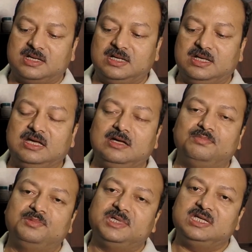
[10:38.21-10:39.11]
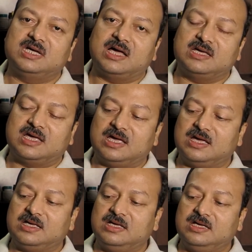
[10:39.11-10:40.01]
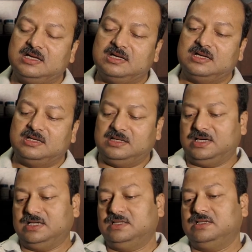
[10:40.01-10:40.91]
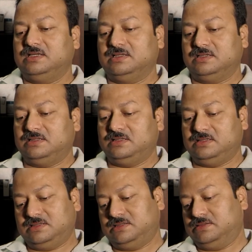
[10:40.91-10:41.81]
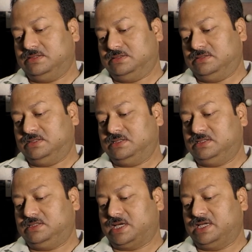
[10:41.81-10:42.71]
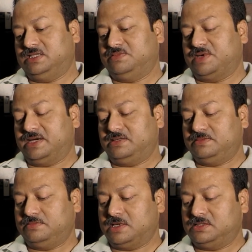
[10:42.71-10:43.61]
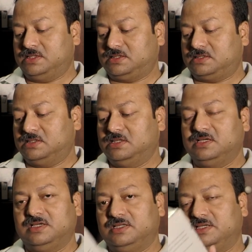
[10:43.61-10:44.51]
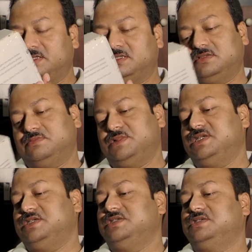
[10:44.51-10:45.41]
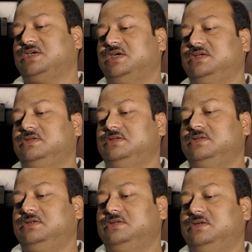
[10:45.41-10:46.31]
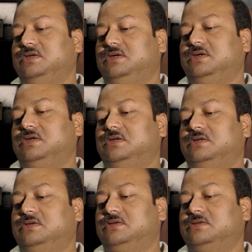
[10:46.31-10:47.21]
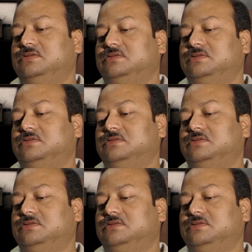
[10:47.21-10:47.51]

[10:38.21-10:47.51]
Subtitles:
MEIKE. I think this is Chinese brand, and yes, this is made in China, and